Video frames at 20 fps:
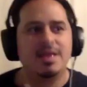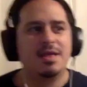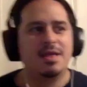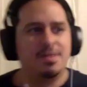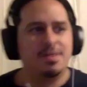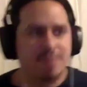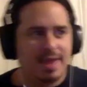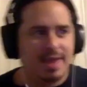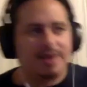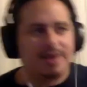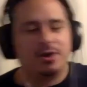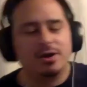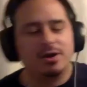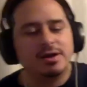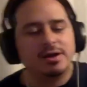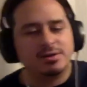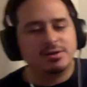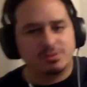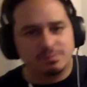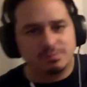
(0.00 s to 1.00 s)
that
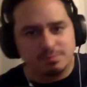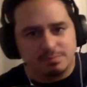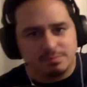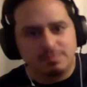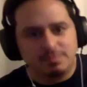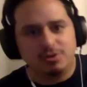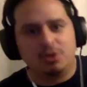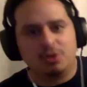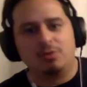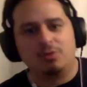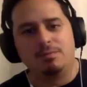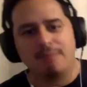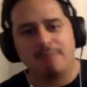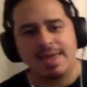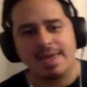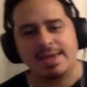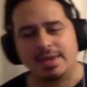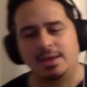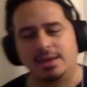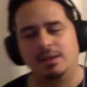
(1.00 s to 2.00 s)
could,
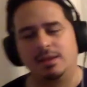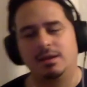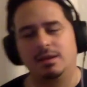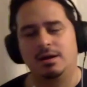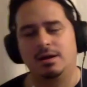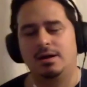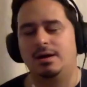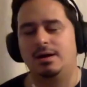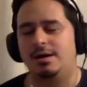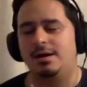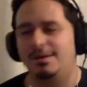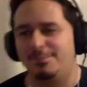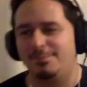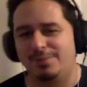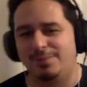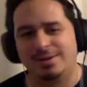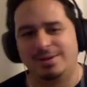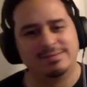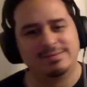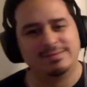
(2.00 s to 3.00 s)
make it.
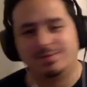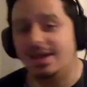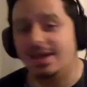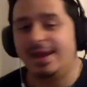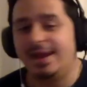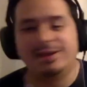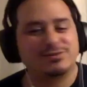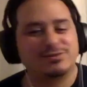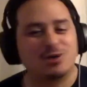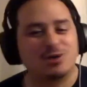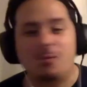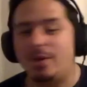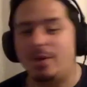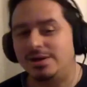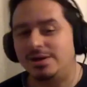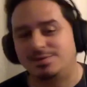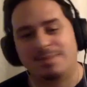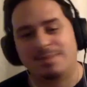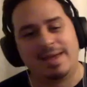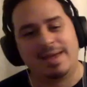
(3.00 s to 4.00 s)
But yeah, there's so
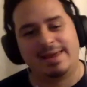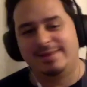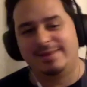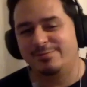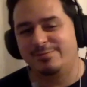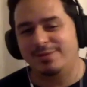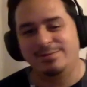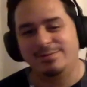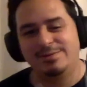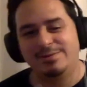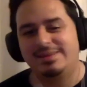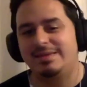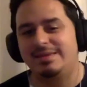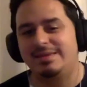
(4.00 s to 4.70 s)
much, man. We dive